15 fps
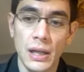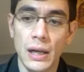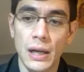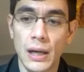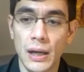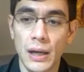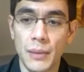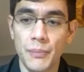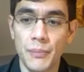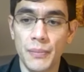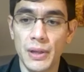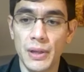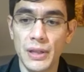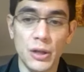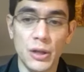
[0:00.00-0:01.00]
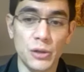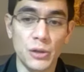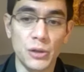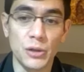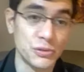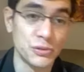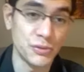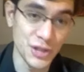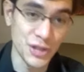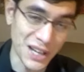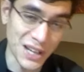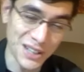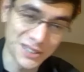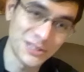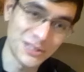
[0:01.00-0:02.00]
um, again also known as
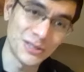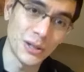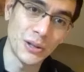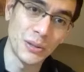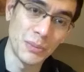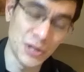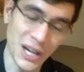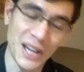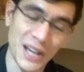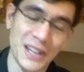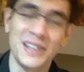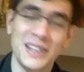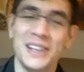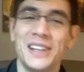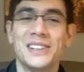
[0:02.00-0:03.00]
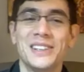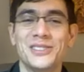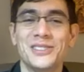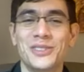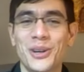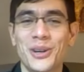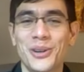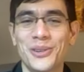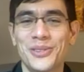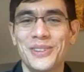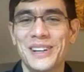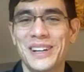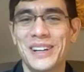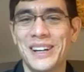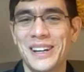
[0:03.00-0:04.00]
Vajaya or Majaya.
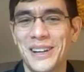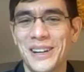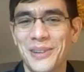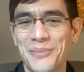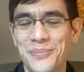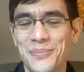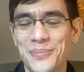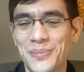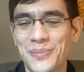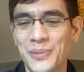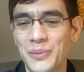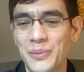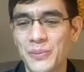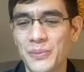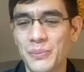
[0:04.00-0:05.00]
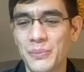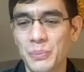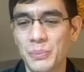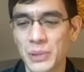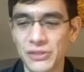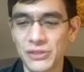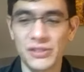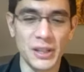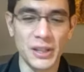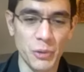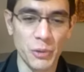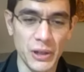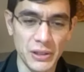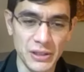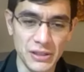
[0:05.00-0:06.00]
So um, please take it
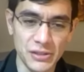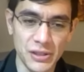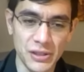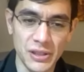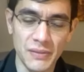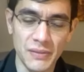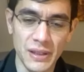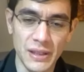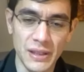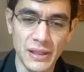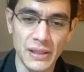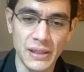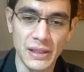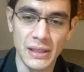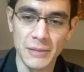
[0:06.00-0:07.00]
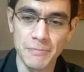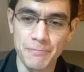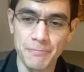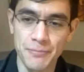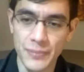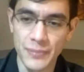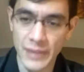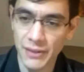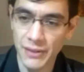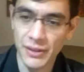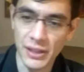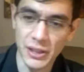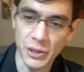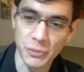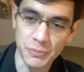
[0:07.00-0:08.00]
away, Lisa. And um, yeah,
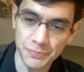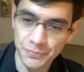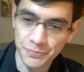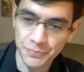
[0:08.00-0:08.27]
thank you.